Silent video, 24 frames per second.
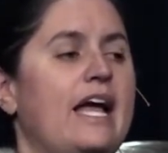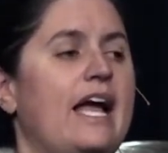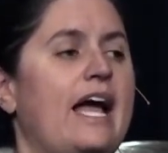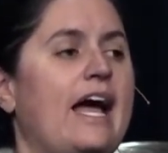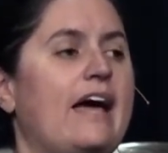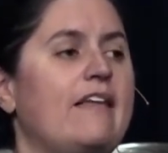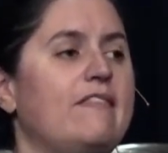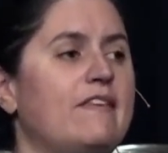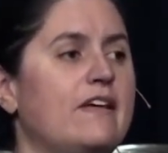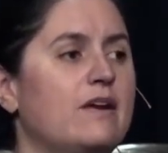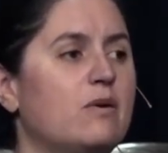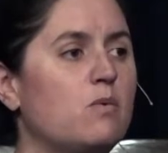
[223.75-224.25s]

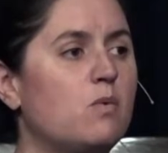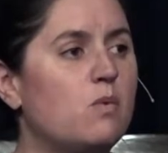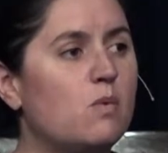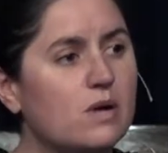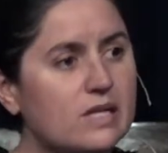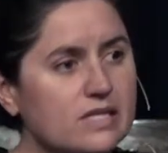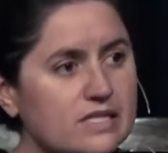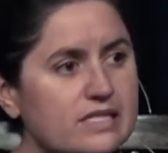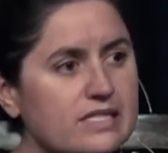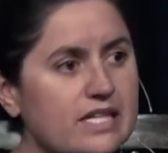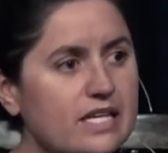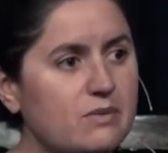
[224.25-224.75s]
And then
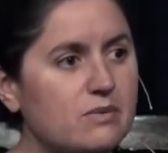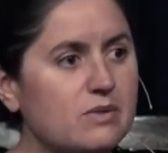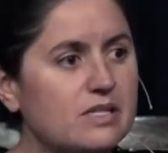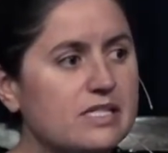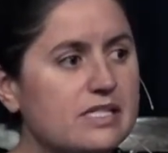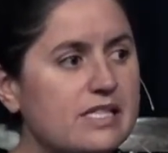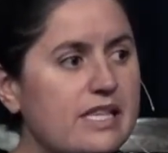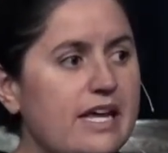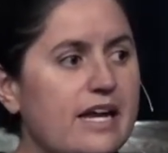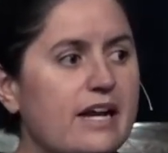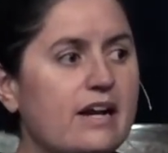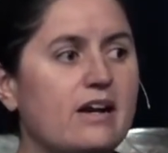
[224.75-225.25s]
once he was
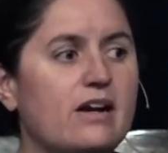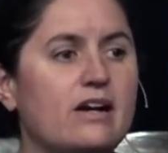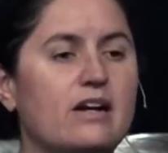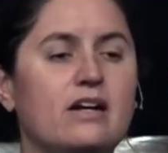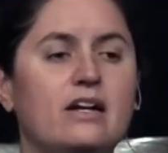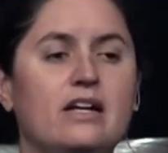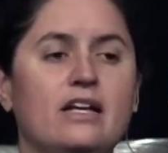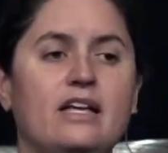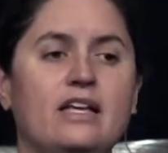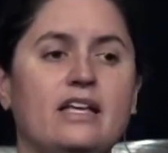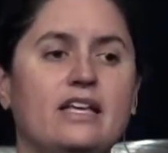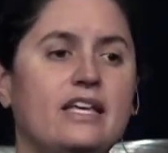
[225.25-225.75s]
there,
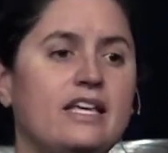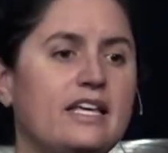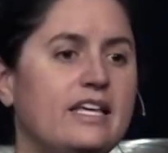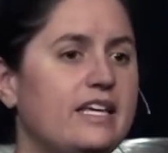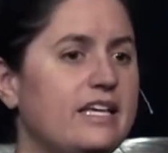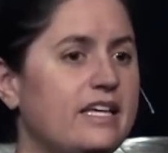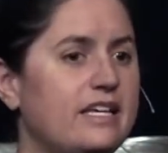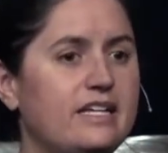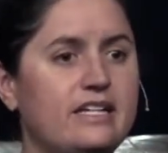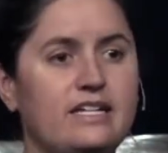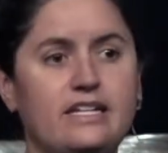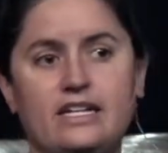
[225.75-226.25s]

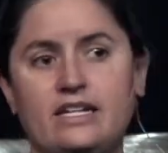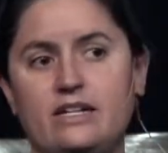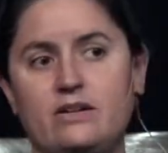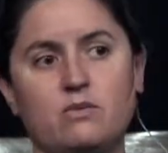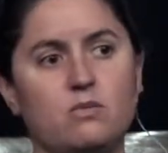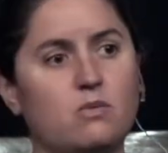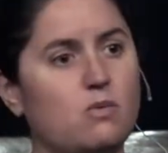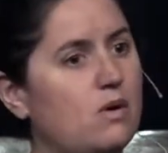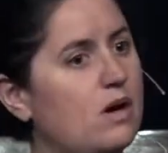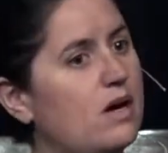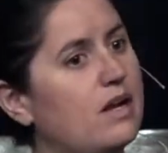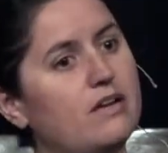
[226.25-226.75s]
he
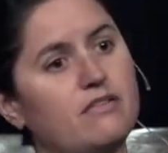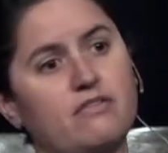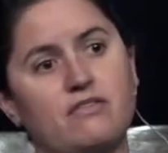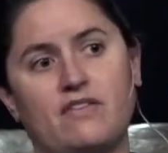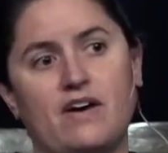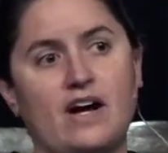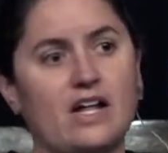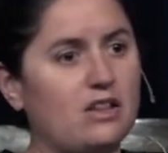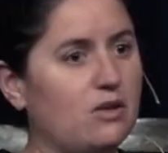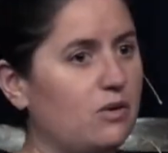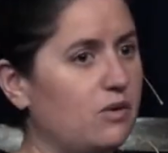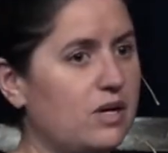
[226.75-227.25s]
didn't want to
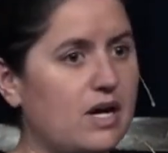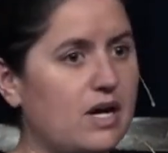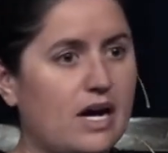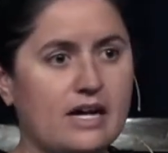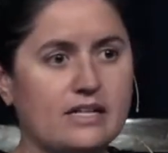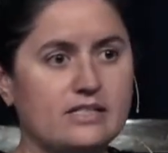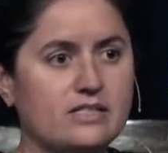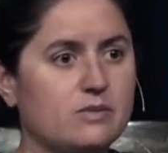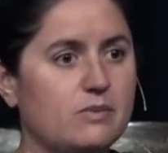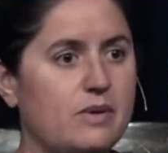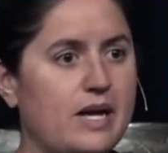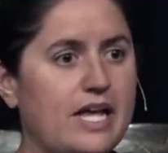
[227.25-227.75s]
follow
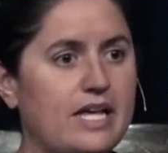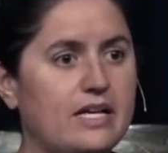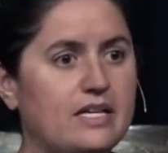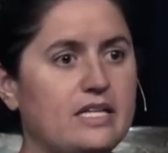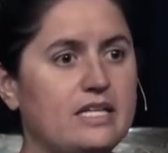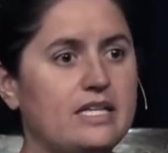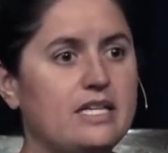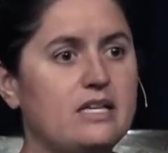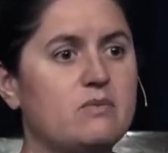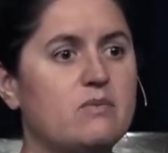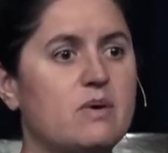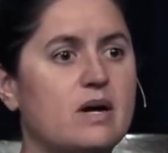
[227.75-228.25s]
God's way,
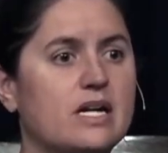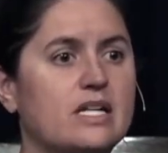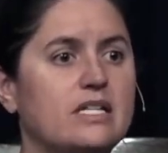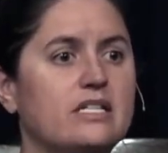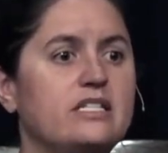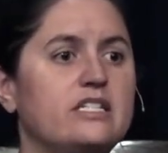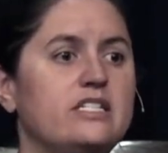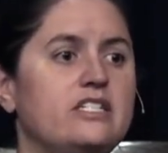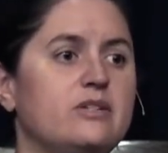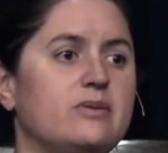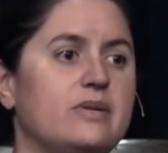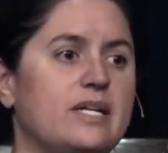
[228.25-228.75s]
he wanted to
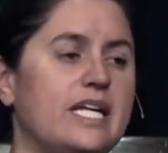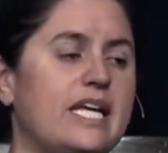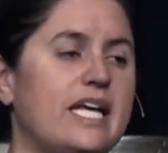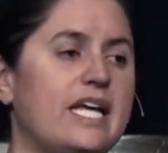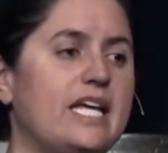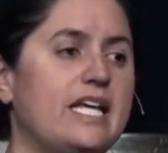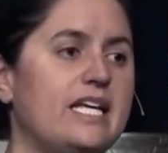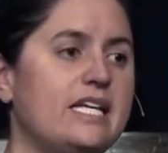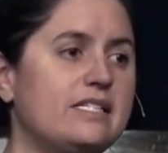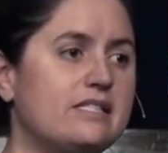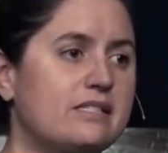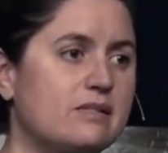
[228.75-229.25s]
do it
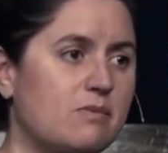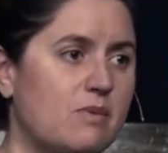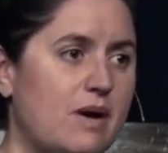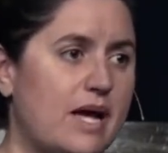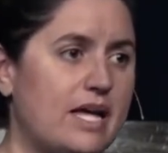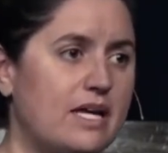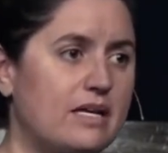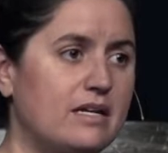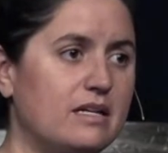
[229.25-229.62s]
his way.